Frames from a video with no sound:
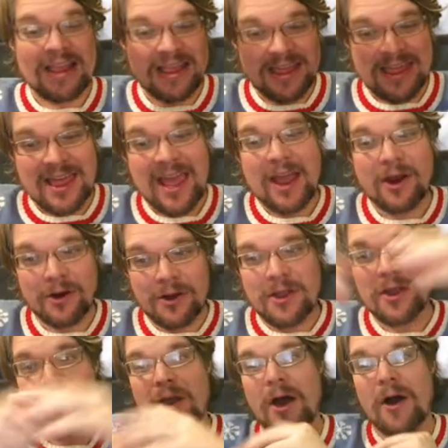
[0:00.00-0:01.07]
There
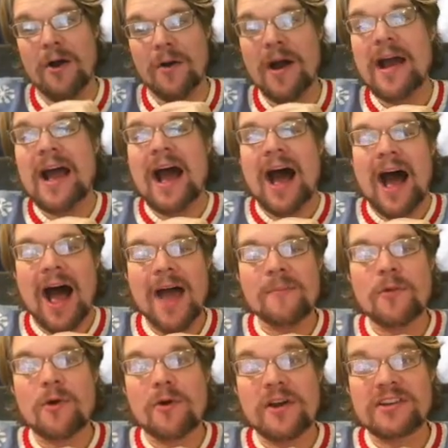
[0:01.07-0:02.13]
you go.
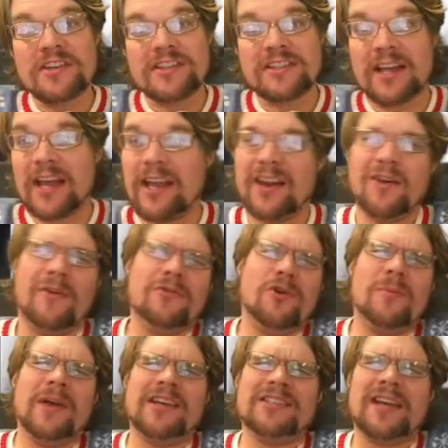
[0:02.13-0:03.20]
I'm going to say, you know,
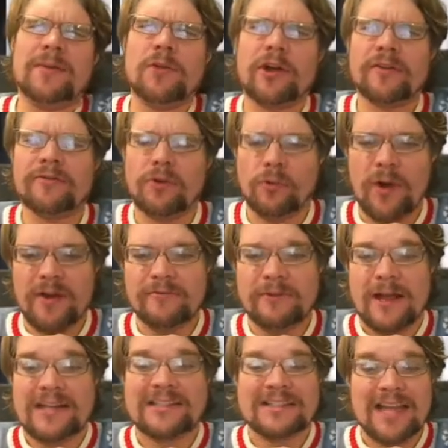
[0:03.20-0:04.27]
normally I say I'm looking for red
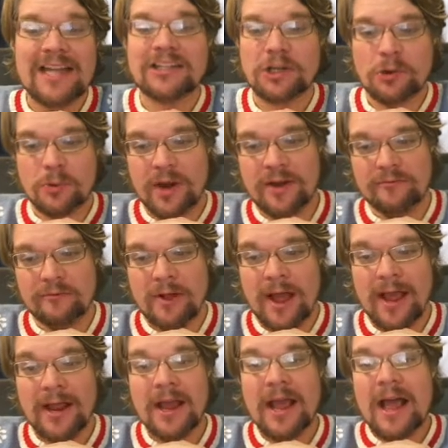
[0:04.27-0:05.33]
flags. That's a green
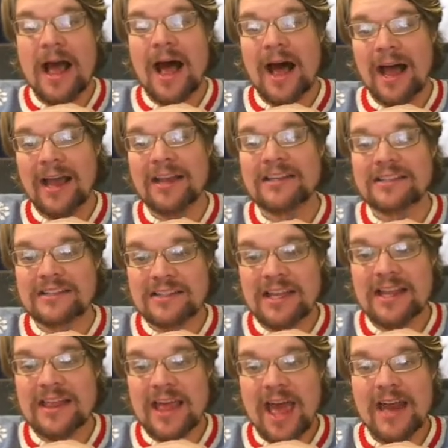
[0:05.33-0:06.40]
flag. I
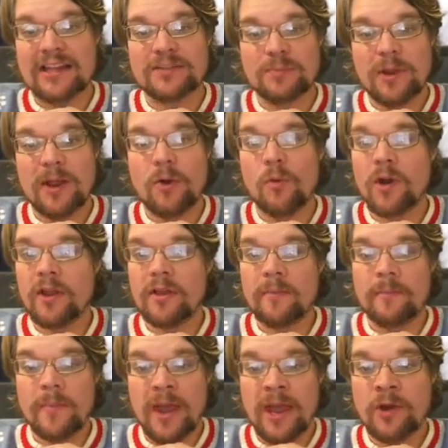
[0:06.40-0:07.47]
see that as being one of the
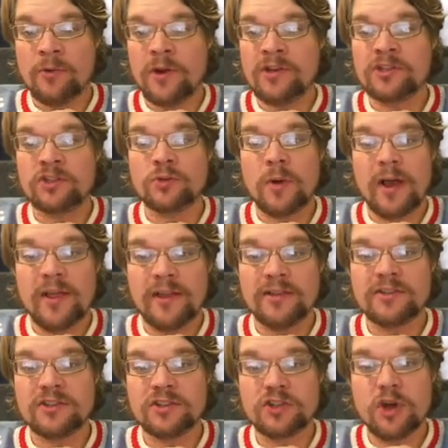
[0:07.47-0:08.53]
main reasons why
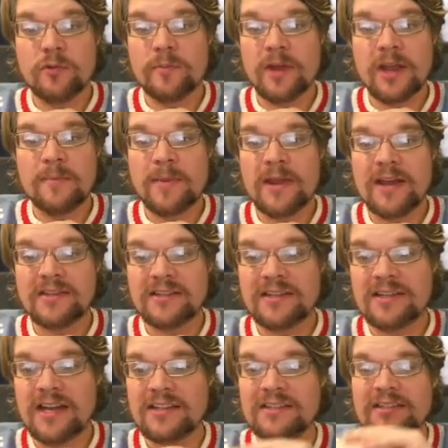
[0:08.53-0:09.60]
this is so big because
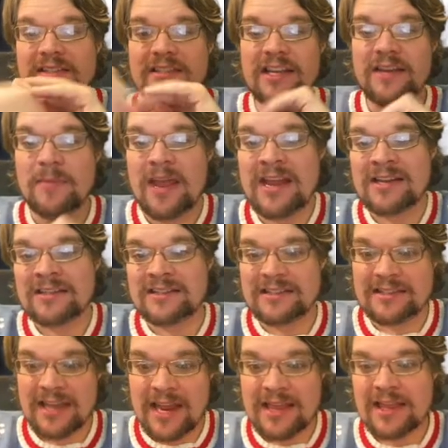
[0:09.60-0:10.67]
it doesn't seem
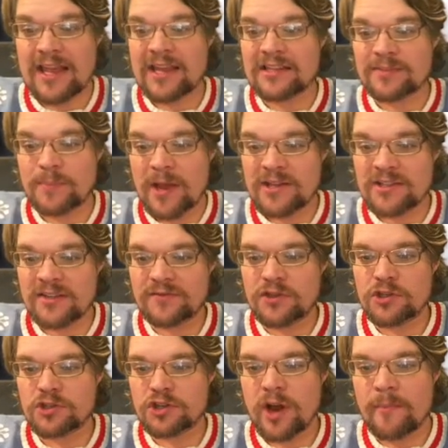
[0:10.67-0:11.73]
insanely expensive
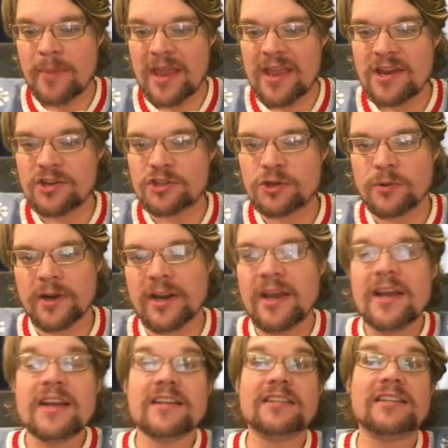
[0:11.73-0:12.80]
to jump into it.
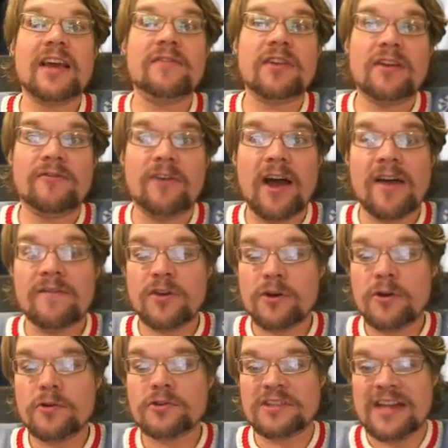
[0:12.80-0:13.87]
75
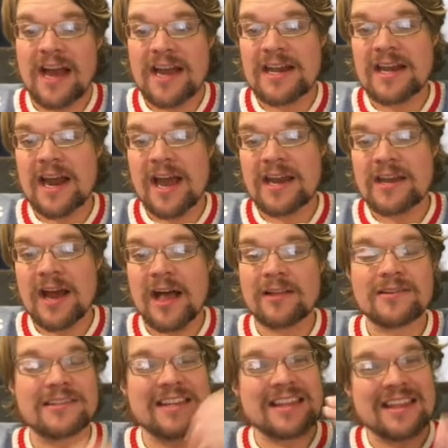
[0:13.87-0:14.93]
euros,
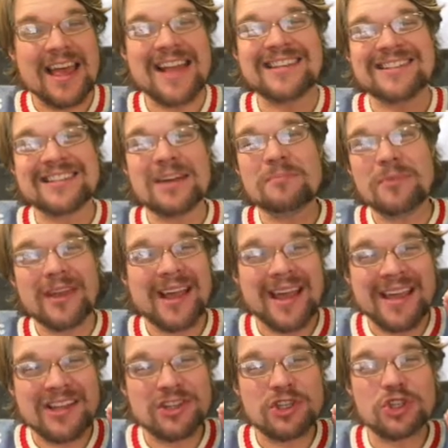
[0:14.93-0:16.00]
$99, that's something
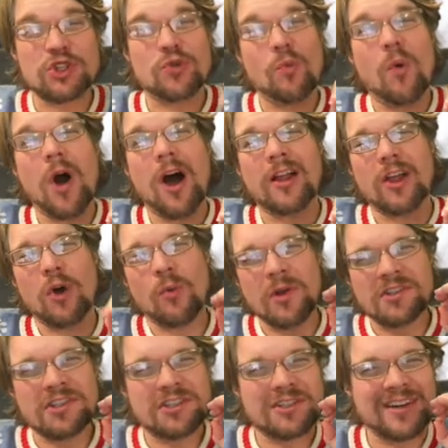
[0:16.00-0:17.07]
I can swallow.
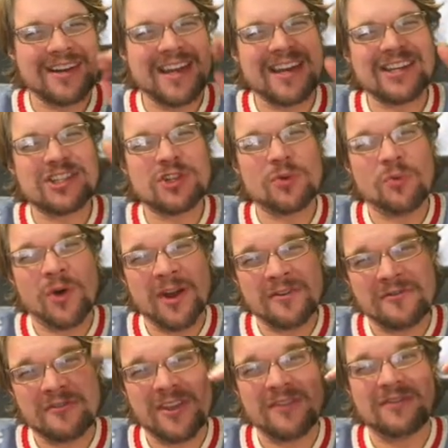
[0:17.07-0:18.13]
Once you start getting to the
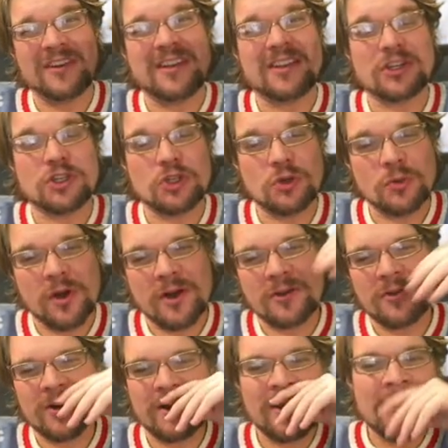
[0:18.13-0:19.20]
150, the
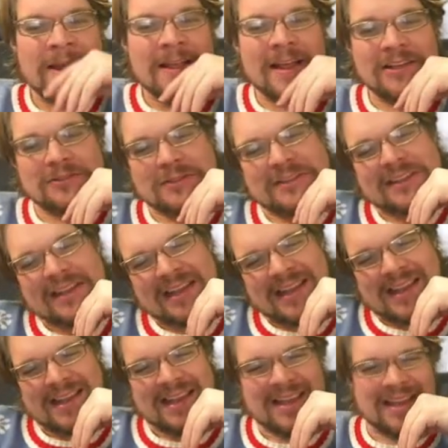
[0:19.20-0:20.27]
200, that's where it's like,
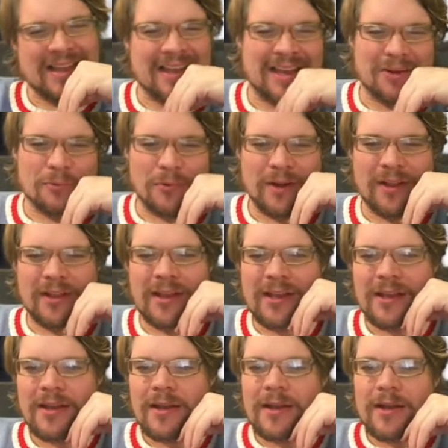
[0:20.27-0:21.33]
eh,
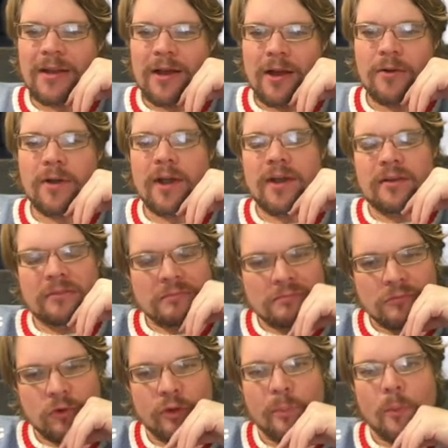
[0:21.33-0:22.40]
really? Okay.
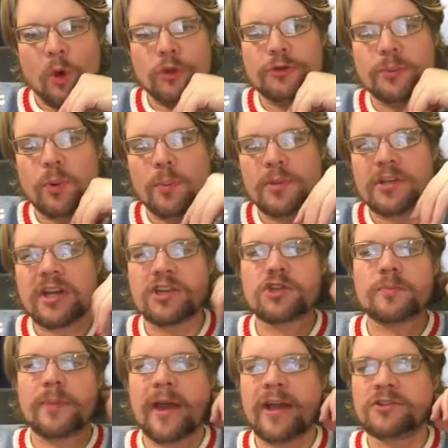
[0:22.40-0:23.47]
With multiple potential
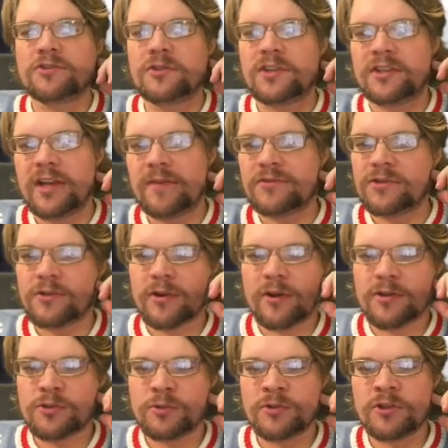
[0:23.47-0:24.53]
paths through the depths, you can
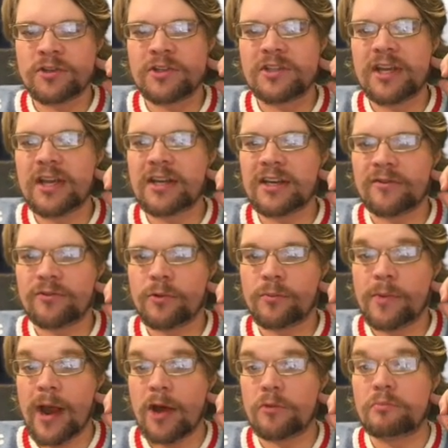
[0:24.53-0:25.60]
always return to take a different
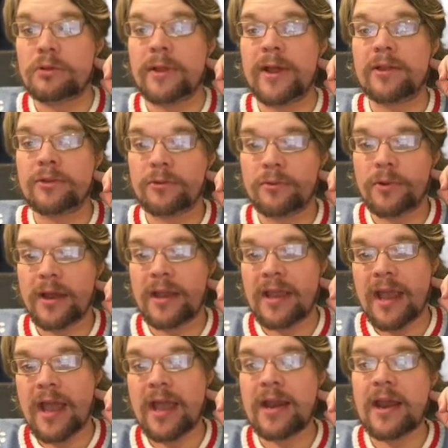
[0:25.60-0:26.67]
route. Play through
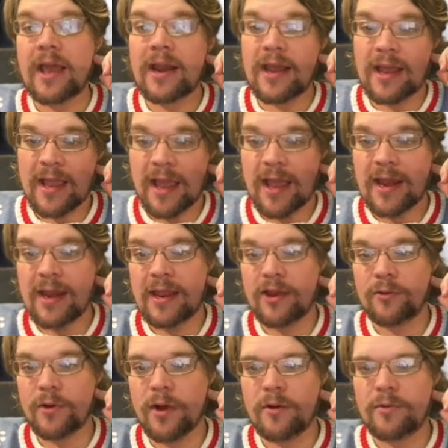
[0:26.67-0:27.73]
again and again,
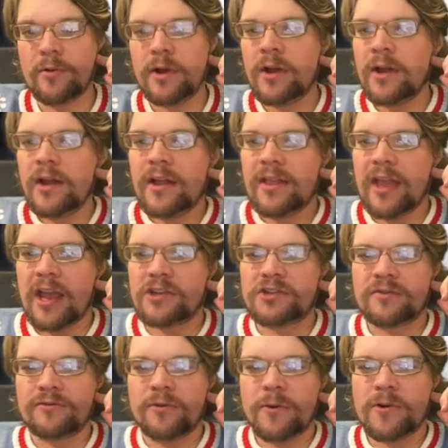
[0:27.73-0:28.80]
hero. The
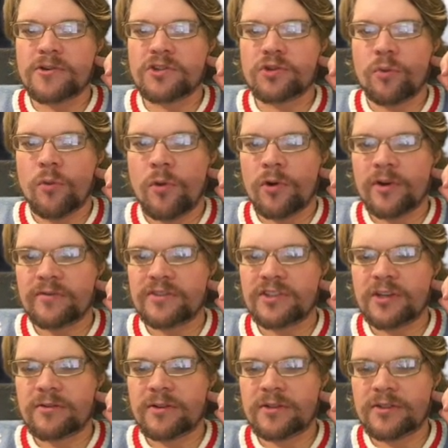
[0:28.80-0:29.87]
Ancient Forge is a ward of
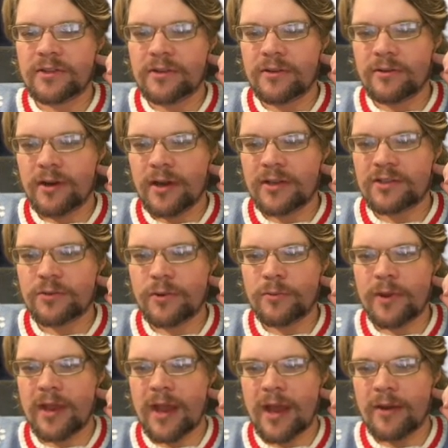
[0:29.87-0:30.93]
secrets. All right, so what do
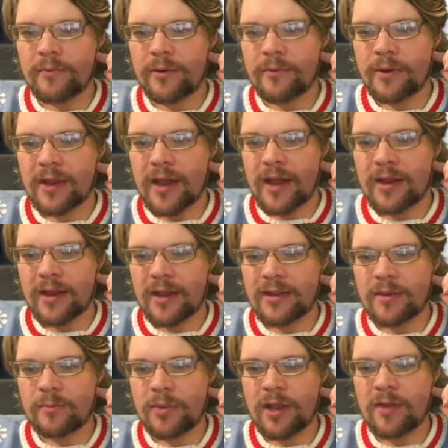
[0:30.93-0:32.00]
we got? What do we got? You got
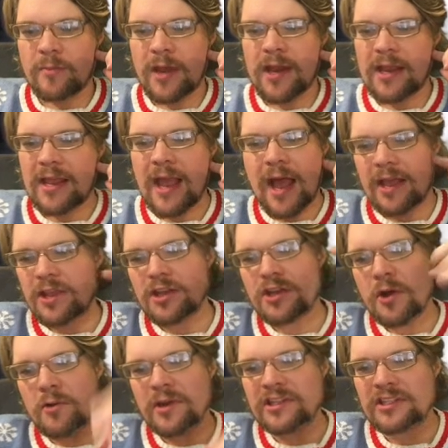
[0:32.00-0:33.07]
the big mini. Yeah, you
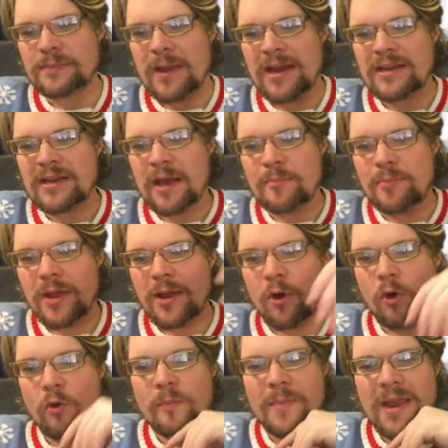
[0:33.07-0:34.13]
don't expect a big
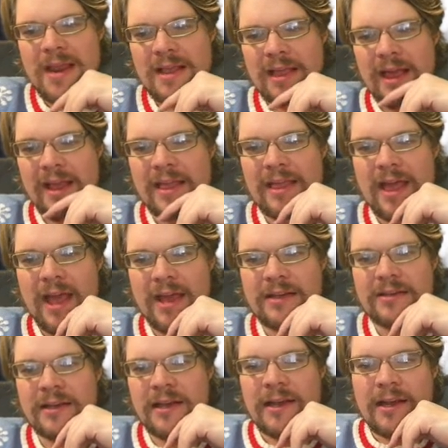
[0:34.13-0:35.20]
old mini like
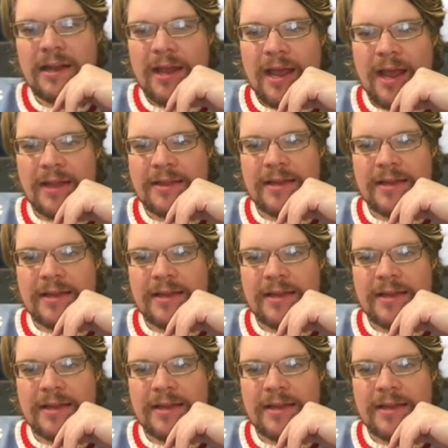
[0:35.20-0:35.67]
that at the